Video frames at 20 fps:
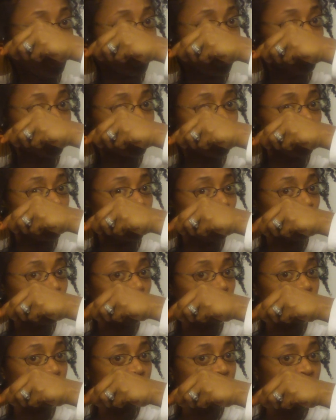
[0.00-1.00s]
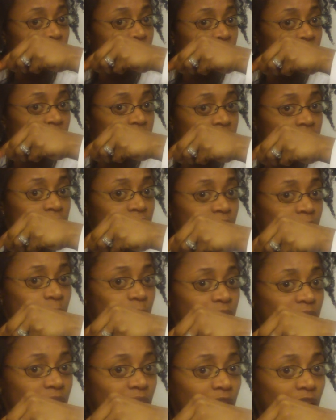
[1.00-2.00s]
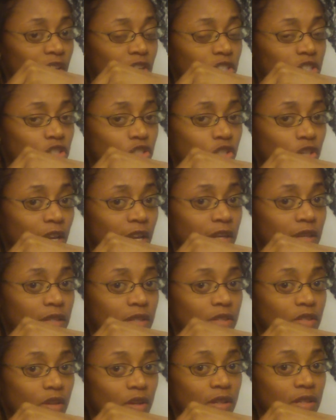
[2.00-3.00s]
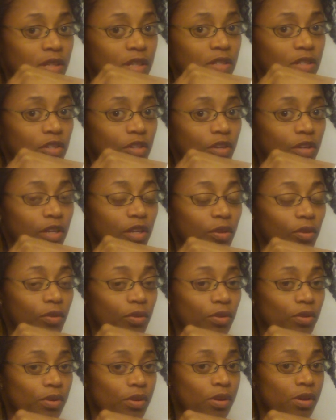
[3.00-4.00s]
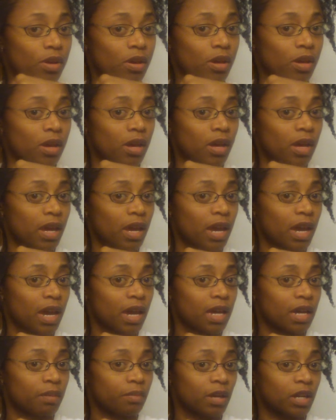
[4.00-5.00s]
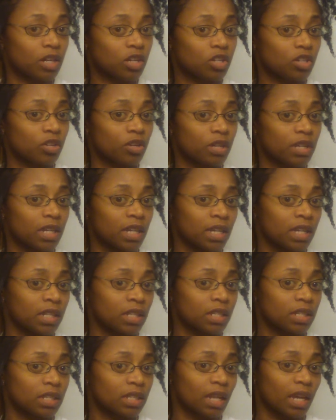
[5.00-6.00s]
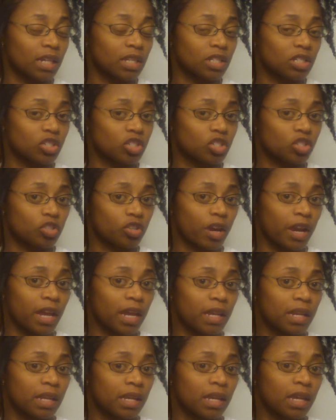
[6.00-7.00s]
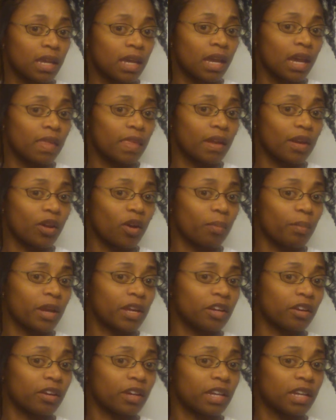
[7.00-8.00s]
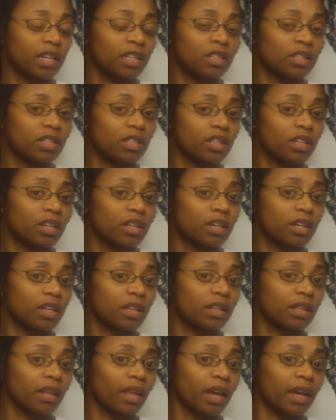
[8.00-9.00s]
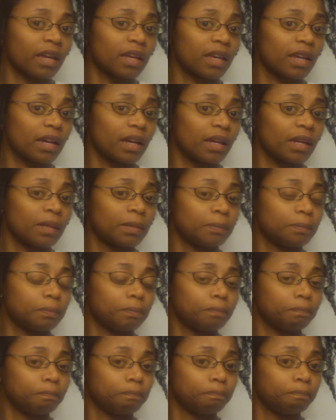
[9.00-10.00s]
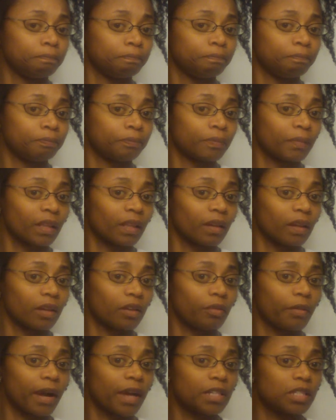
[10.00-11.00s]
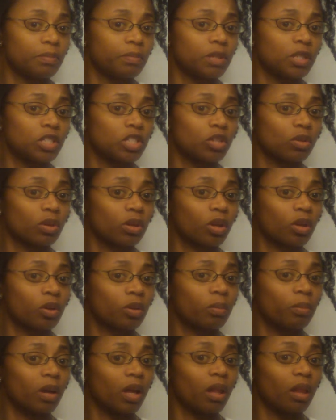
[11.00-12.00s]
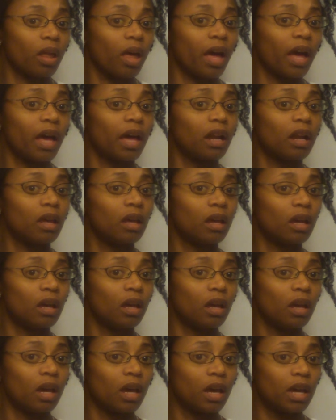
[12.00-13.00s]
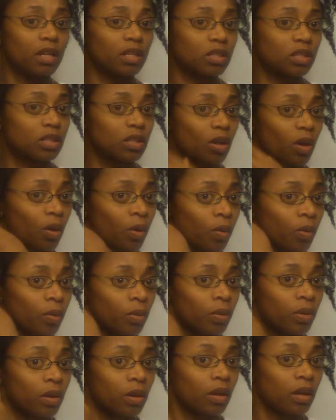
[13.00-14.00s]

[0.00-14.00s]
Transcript: And the comb is keeping the hair straight so it doesn't crinkle and it makes your ends nice and straight and they don't make your ends look like um, like a rat's been chewing on them a lot. And so